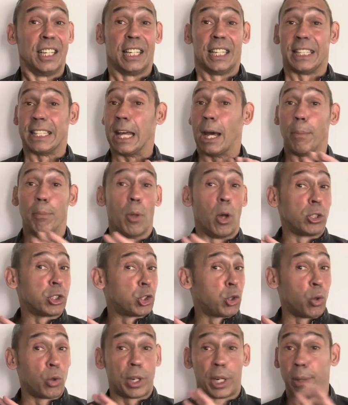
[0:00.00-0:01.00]
Now, I'm not
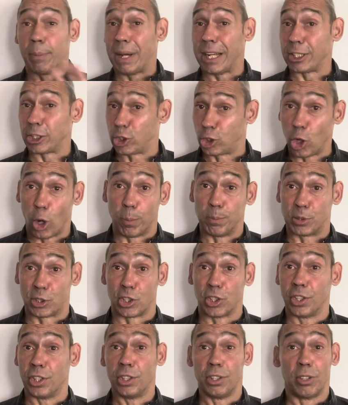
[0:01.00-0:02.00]
talking about
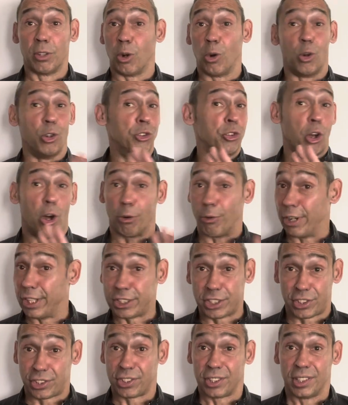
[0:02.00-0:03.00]
Dobson or
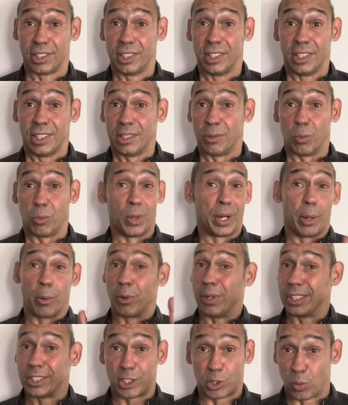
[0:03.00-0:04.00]
Norris when they were
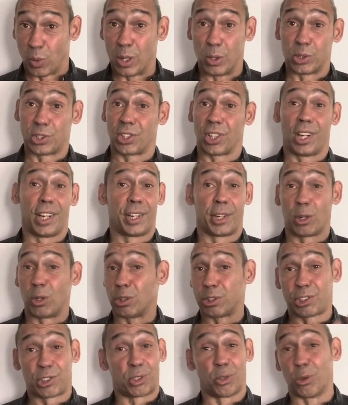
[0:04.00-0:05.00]
in Swaleside. I've
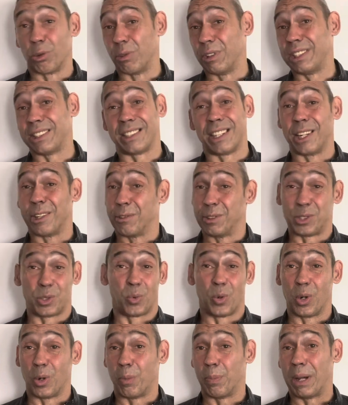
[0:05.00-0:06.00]
got stories there as
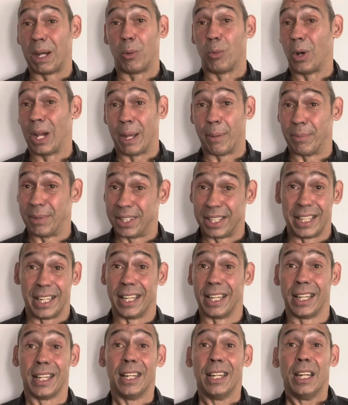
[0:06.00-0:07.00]
well about what happened
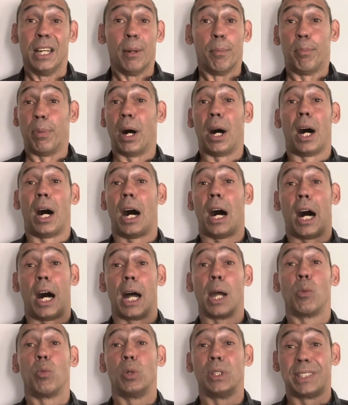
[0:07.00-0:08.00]
there. But
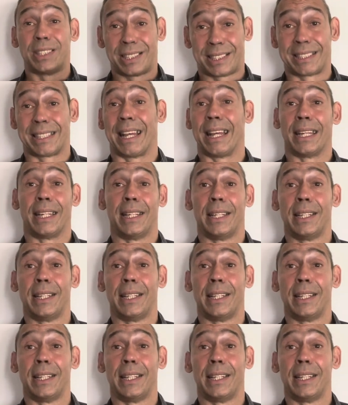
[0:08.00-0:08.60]
I would say